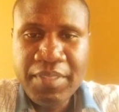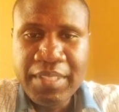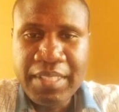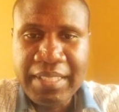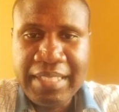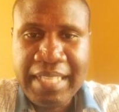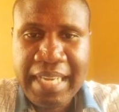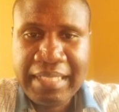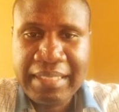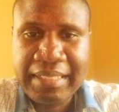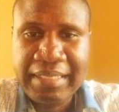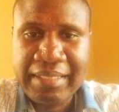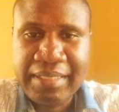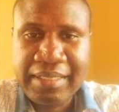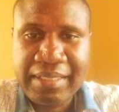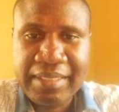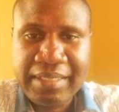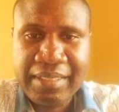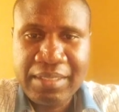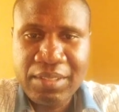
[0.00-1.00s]
That
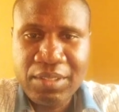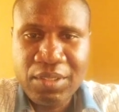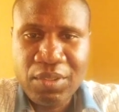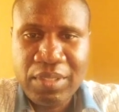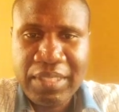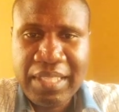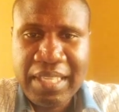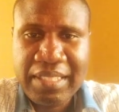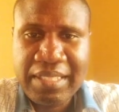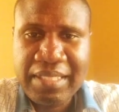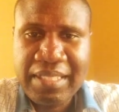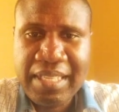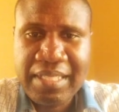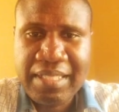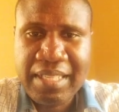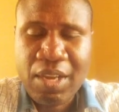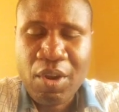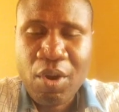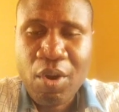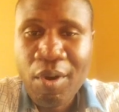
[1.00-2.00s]
is, you know,
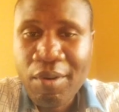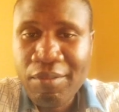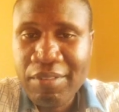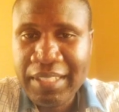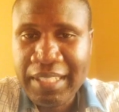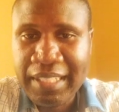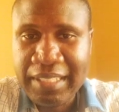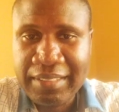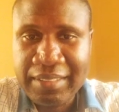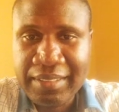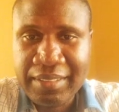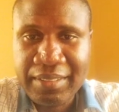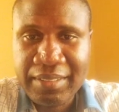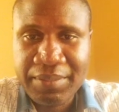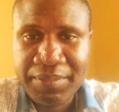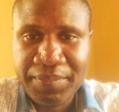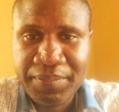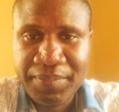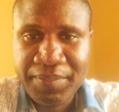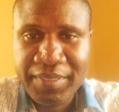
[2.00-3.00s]
there's a covenant
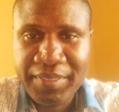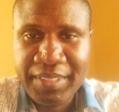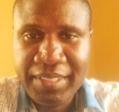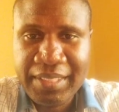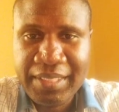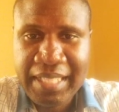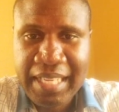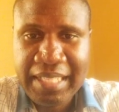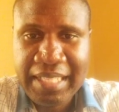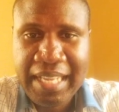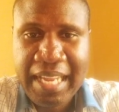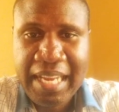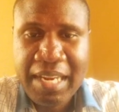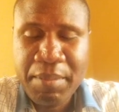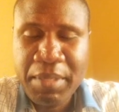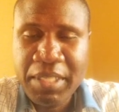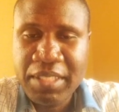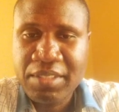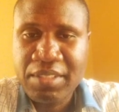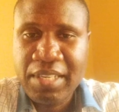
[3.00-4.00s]
that the
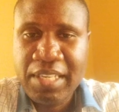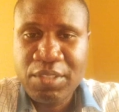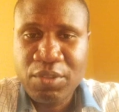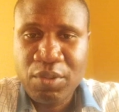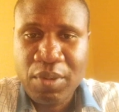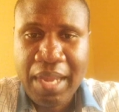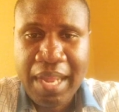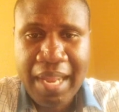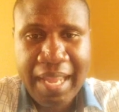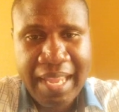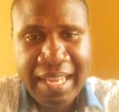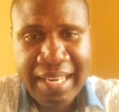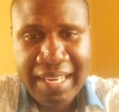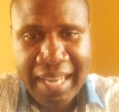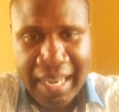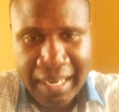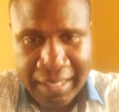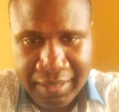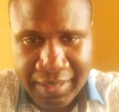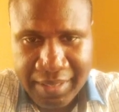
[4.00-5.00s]
enemy is trying to
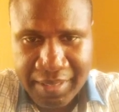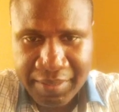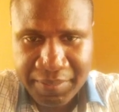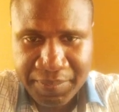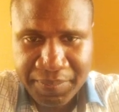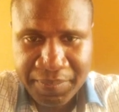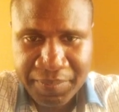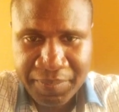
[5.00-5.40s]
enact